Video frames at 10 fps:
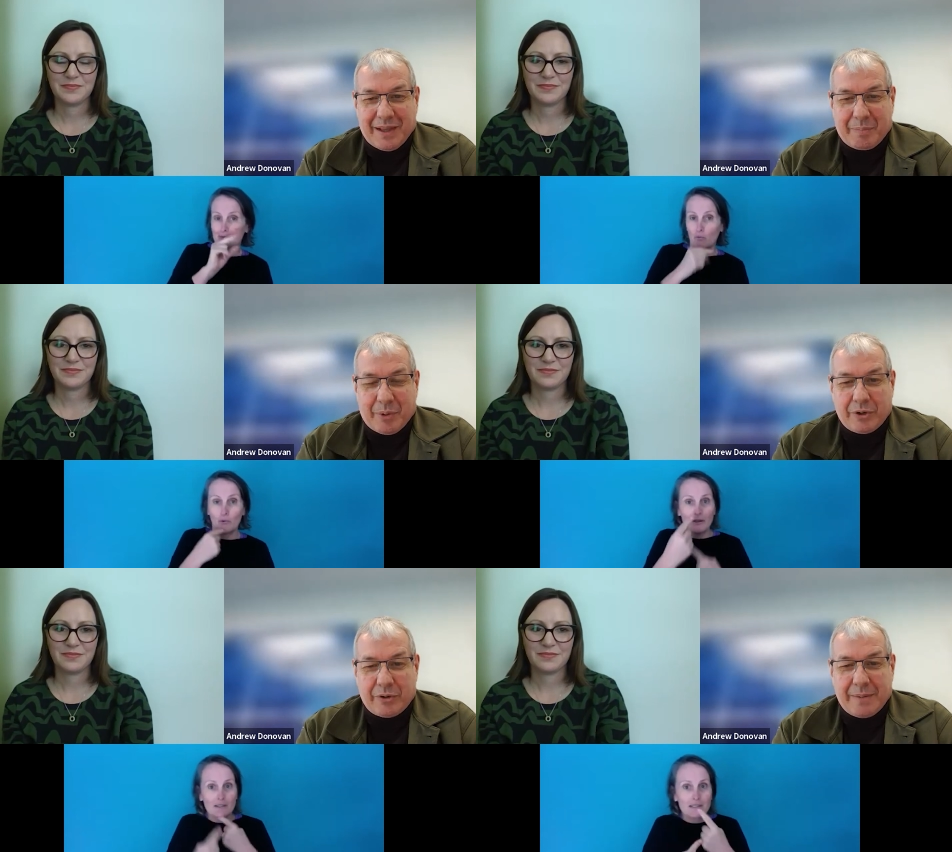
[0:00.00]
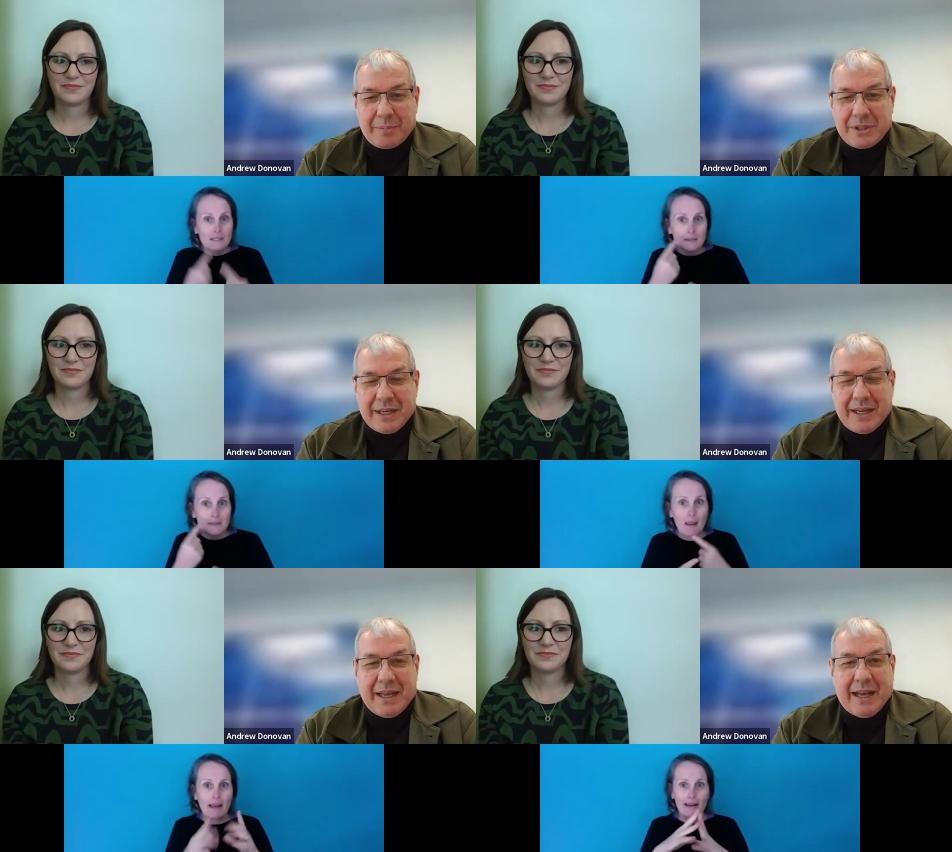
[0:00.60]
Speaker 1: programs.
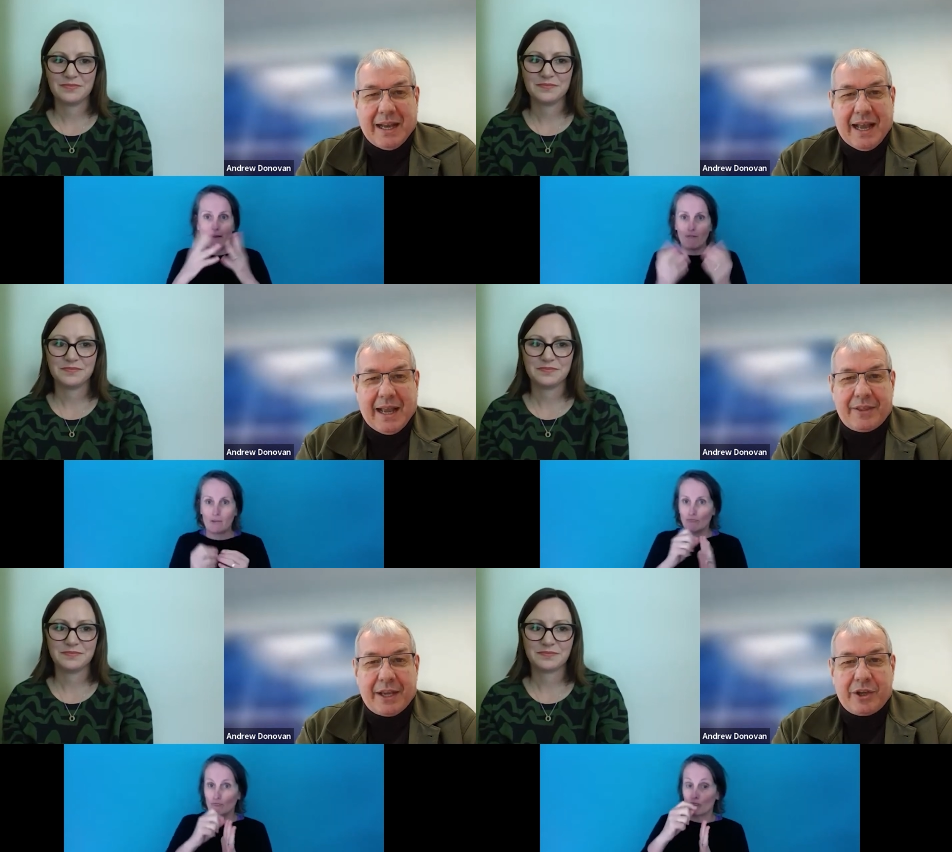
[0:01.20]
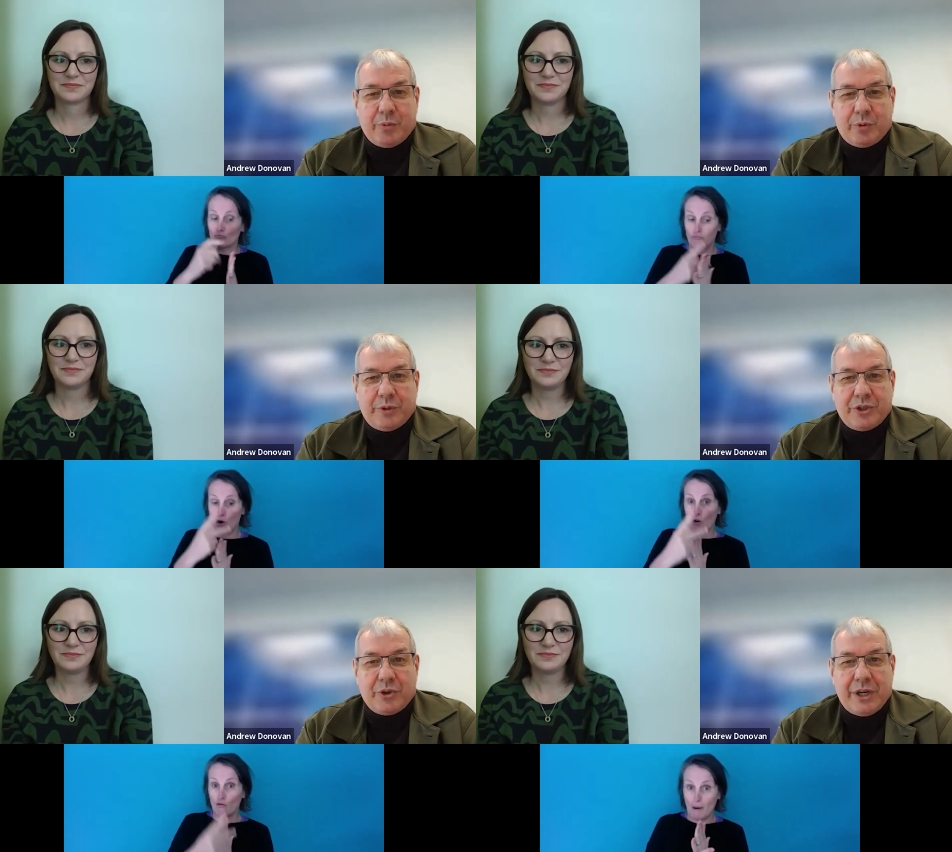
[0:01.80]
Uh, and thank you all
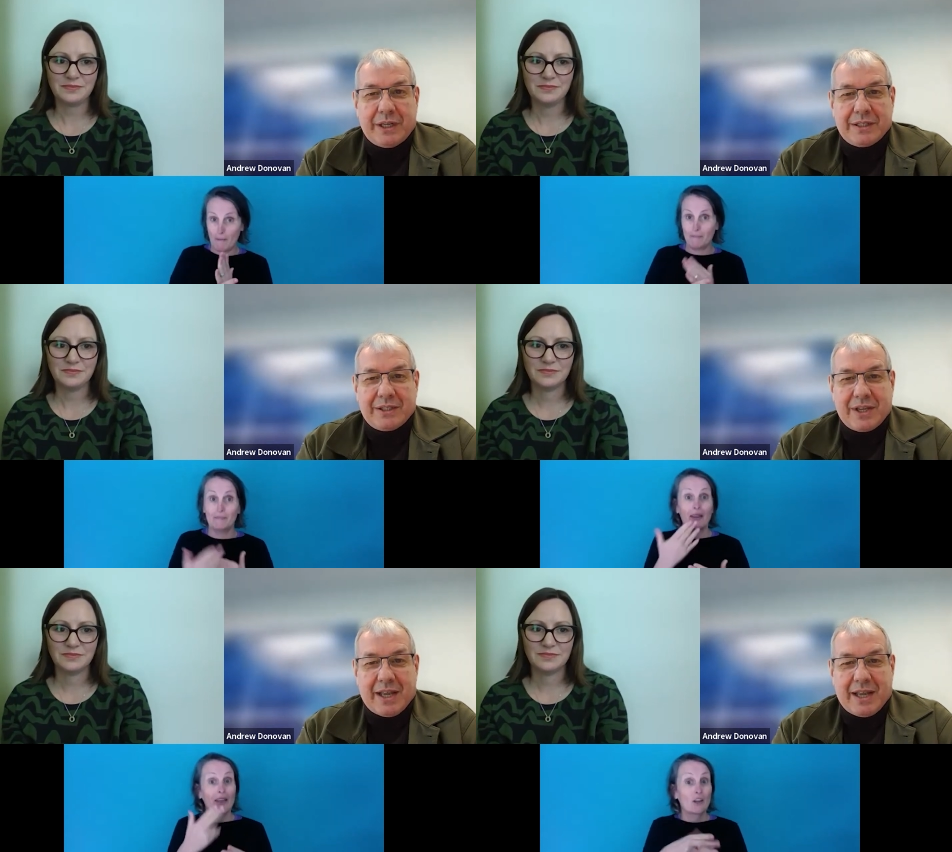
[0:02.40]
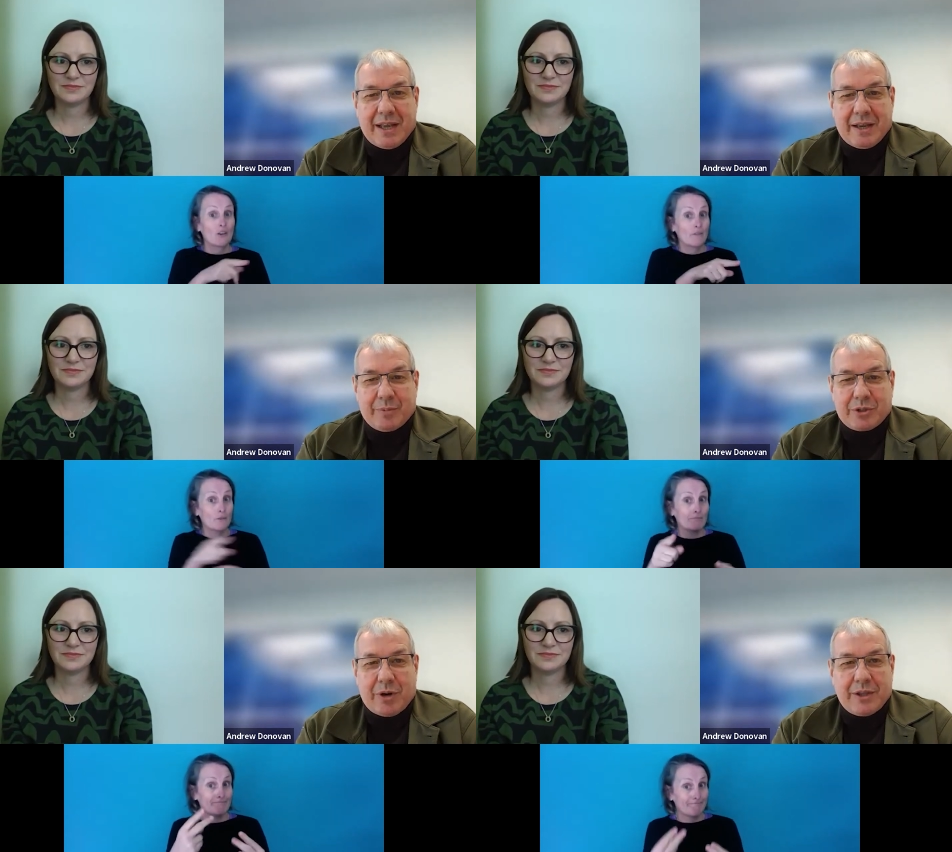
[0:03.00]
for joining us. Uh, it
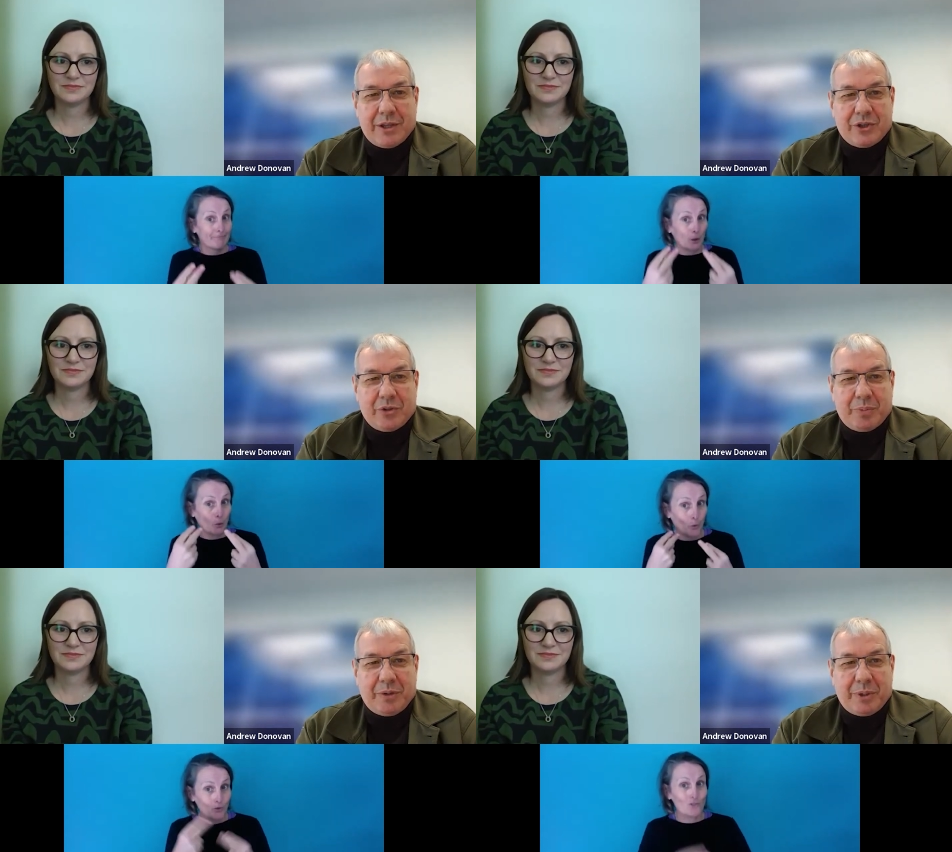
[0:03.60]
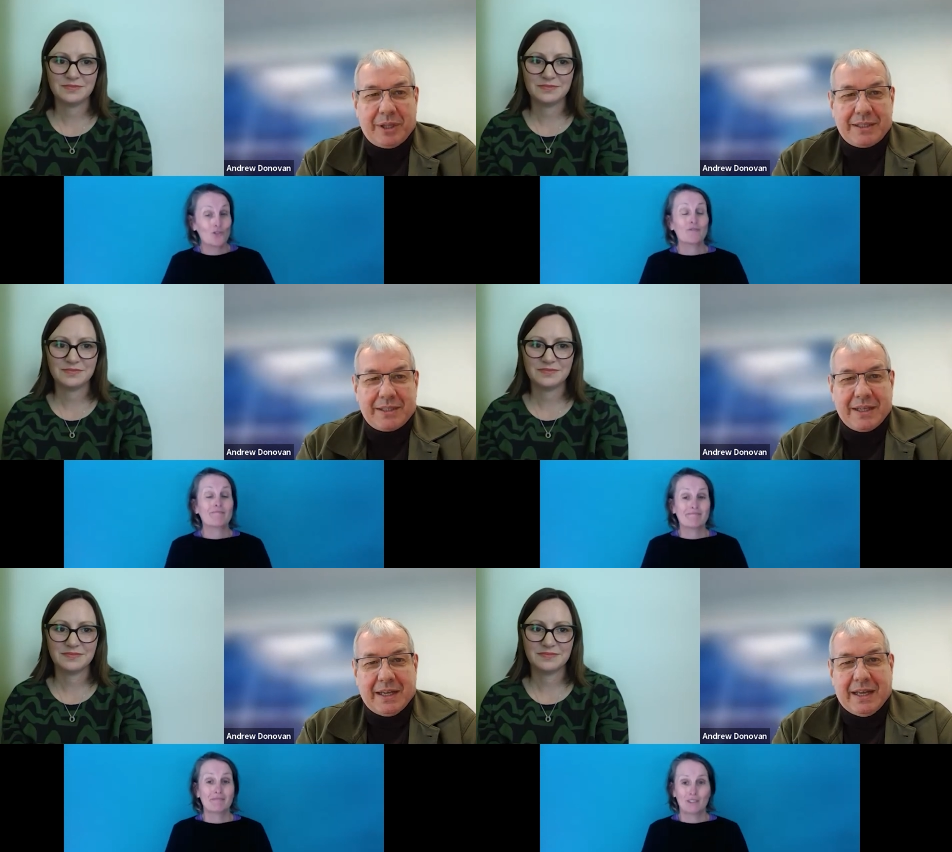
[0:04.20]
was great that you could be with
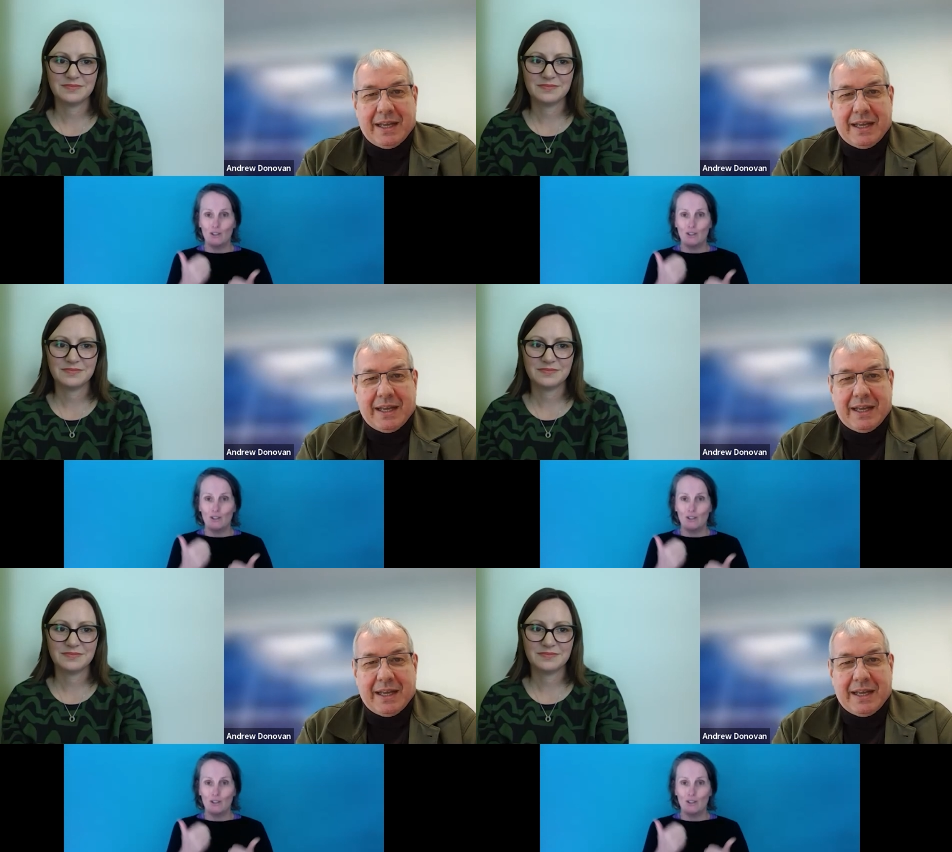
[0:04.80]
us.